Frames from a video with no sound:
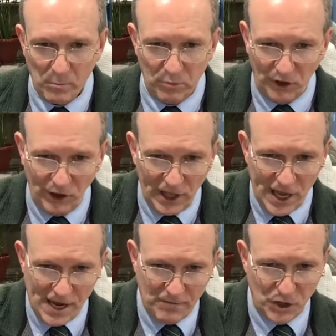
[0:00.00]

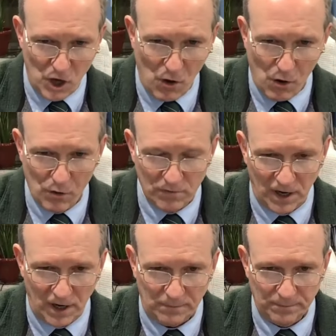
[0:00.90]
Believe
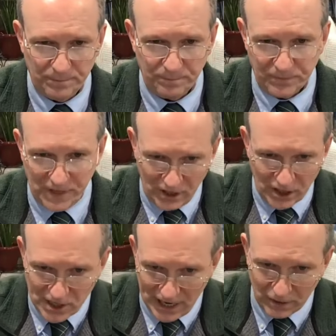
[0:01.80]
Jehovah in
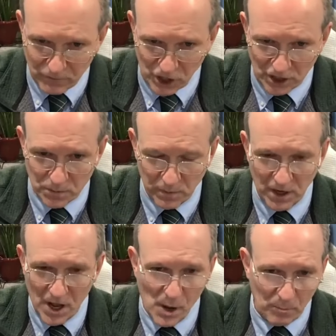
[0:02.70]
the day of
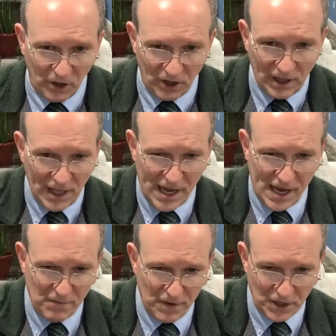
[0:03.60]
judgment.
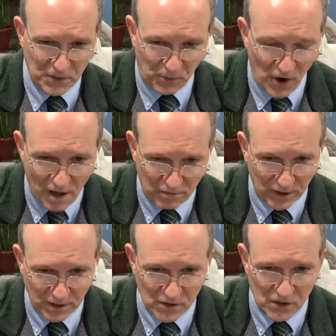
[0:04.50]
Believe his
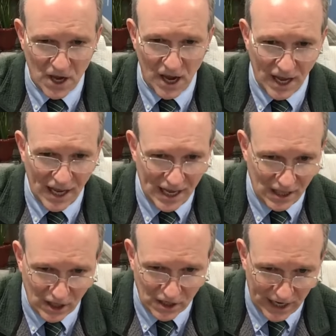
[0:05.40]
prophets
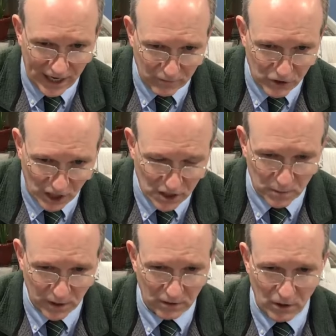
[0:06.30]
in the day of
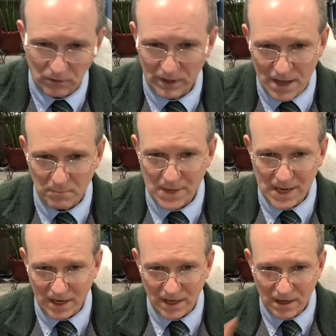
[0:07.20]
judgment. No, not
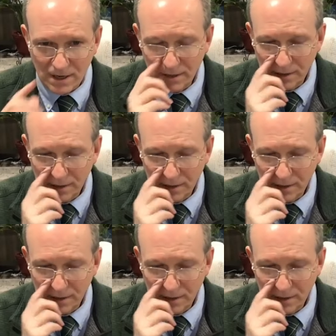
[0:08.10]
me.